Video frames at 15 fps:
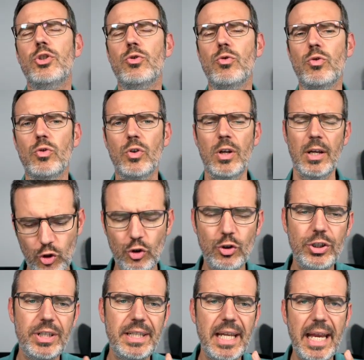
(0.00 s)
to
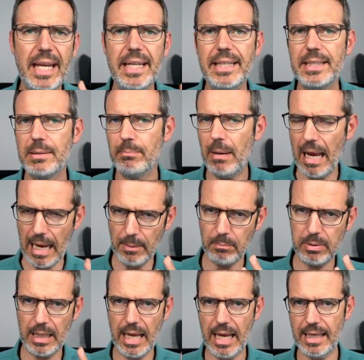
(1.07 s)
create
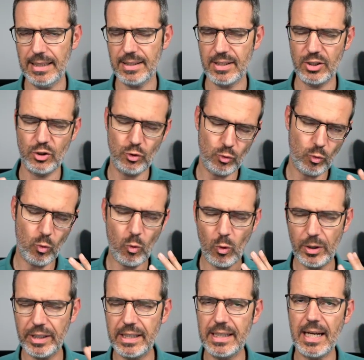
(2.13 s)
pipelines, to
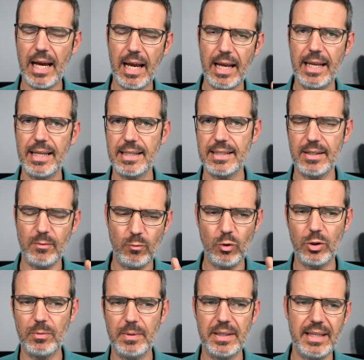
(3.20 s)
organize and
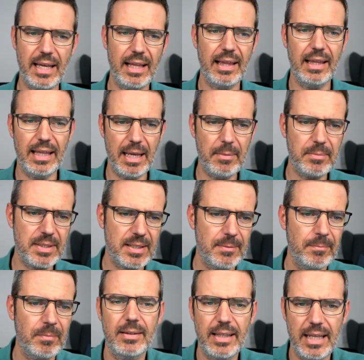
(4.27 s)
work with LLMs?
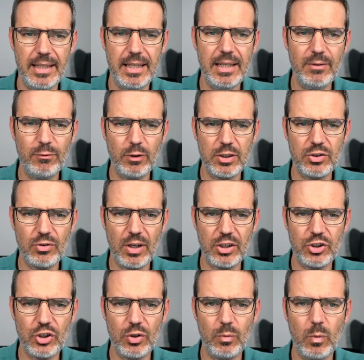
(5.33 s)
Then
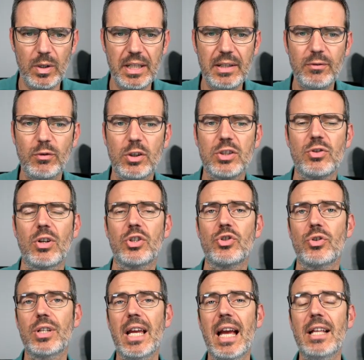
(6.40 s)
infrastructure, what
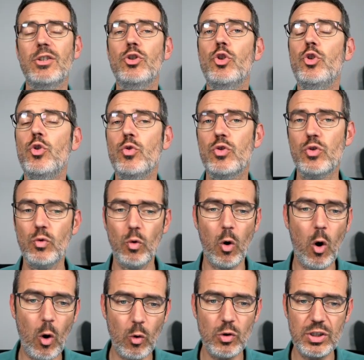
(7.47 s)
infrastructure can you use to
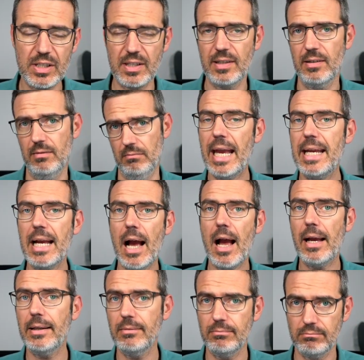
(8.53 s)
host
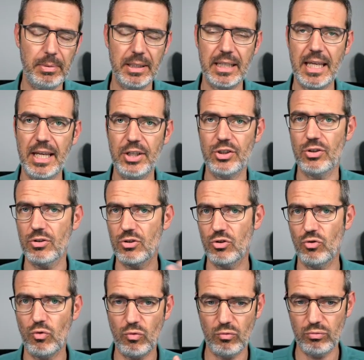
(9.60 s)
AI
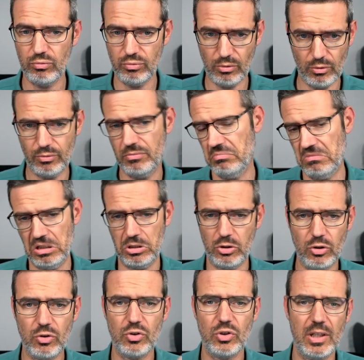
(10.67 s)
applications or that
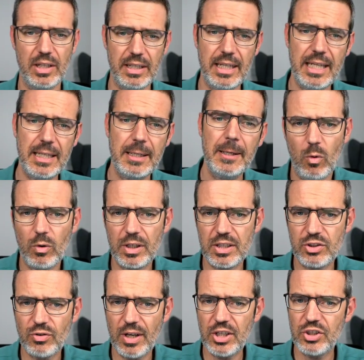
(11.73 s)
you usually need?
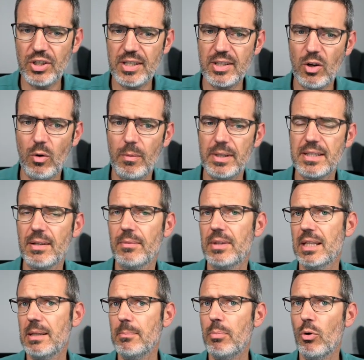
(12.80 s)
Orchestration is always
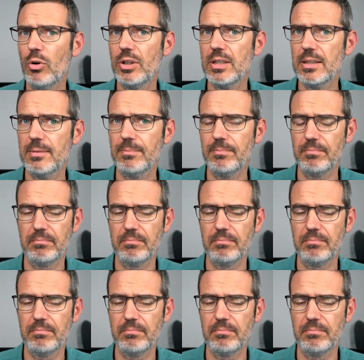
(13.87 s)
something important,